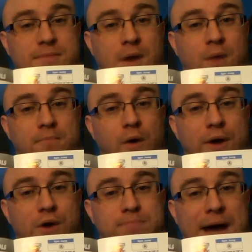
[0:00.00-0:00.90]
about
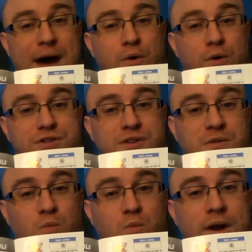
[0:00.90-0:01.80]
Mario's powers
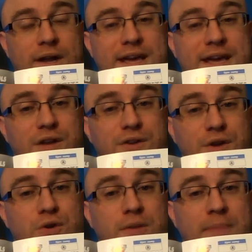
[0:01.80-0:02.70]
and what he could
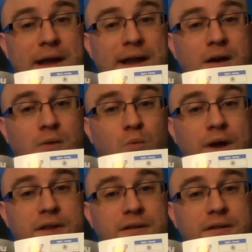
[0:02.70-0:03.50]
do depending on what